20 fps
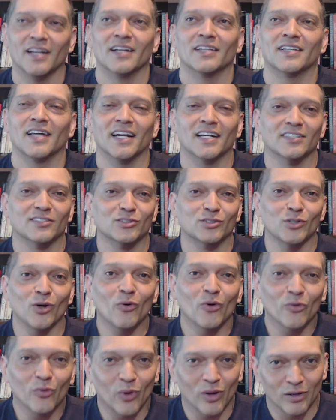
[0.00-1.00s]
that is so
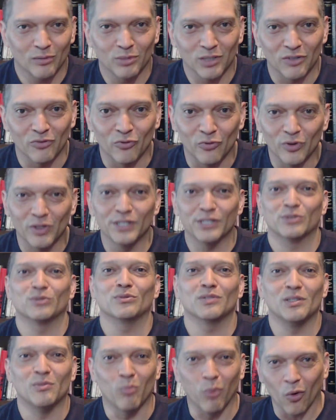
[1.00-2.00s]
incredibly
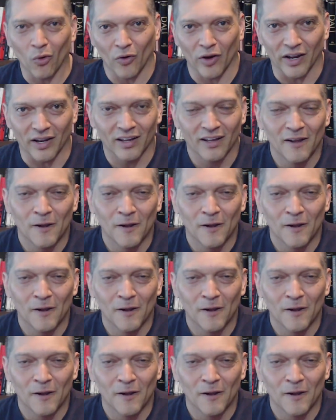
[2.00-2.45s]
visually boring